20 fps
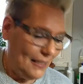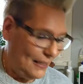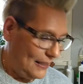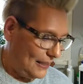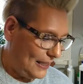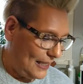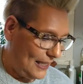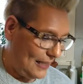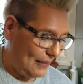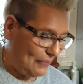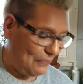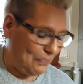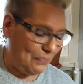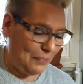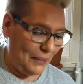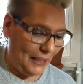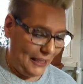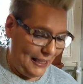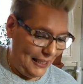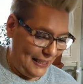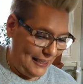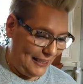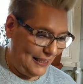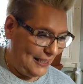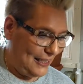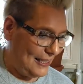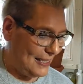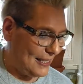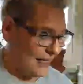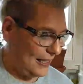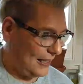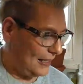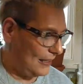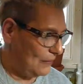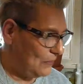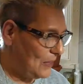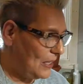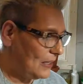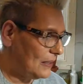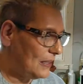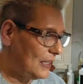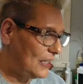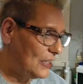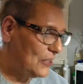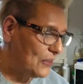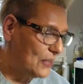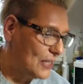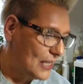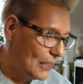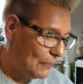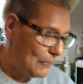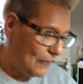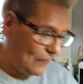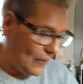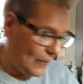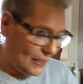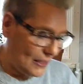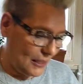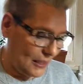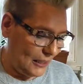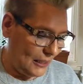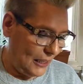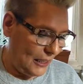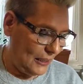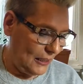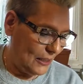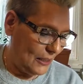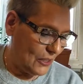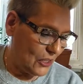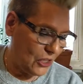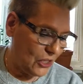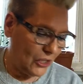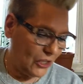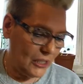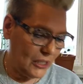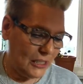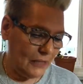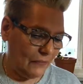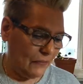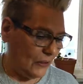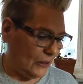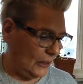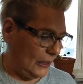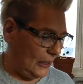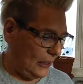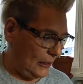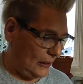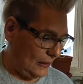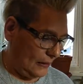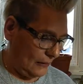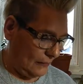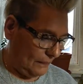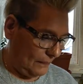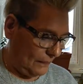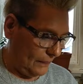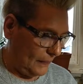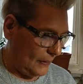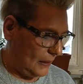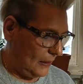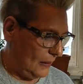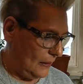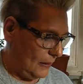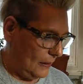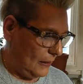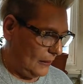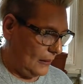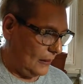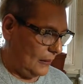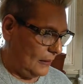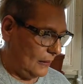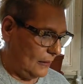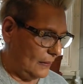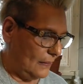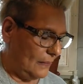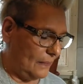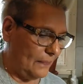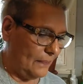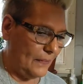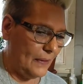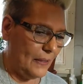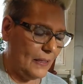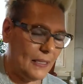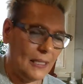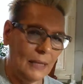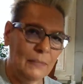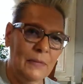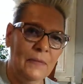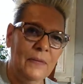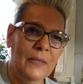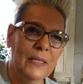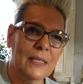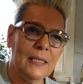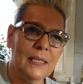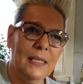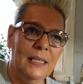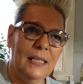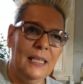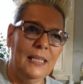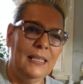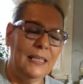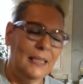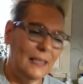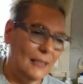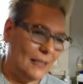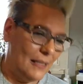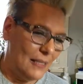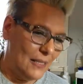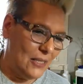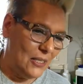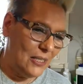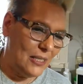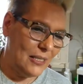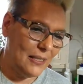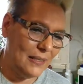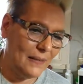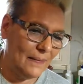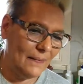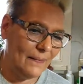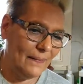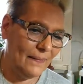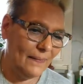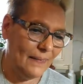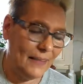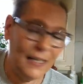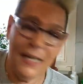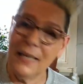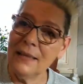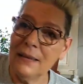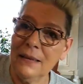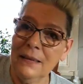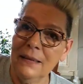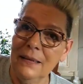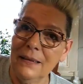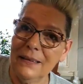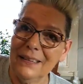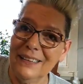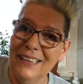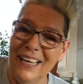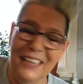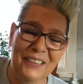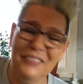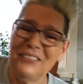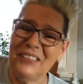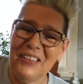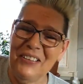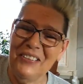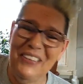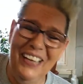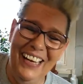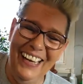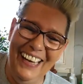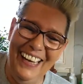Yep, plain and easy. Well, you know, some of us Canadians cook differently, and some of us Canadians just can't cook. I don't know.